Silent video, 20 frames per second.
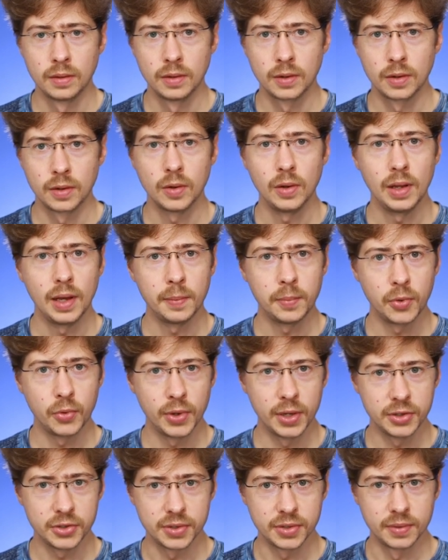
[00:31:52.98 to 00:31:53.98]

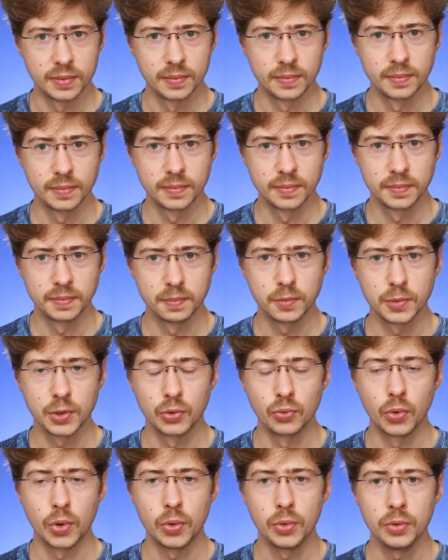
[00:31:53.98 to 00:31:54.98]
Collaboration.
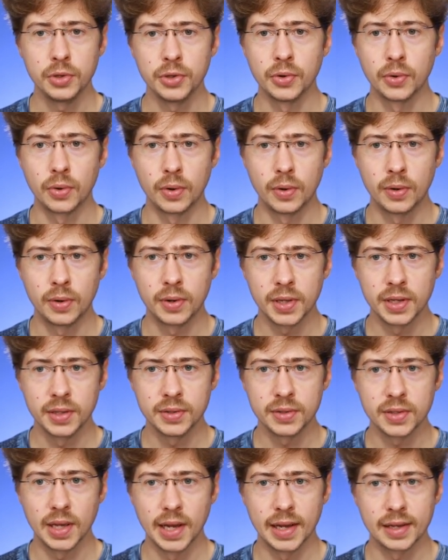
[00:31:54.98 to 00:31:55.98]
Grow your
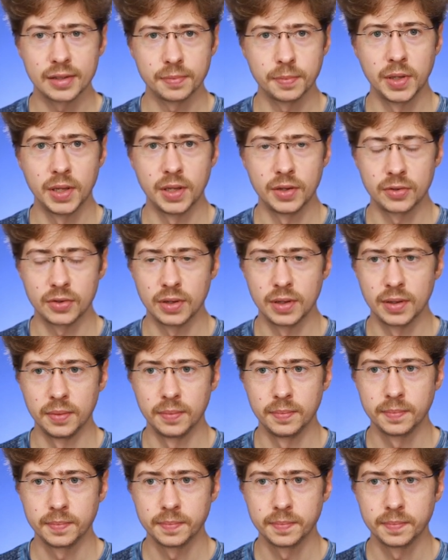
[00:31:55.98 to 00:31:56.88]
audience exponentially.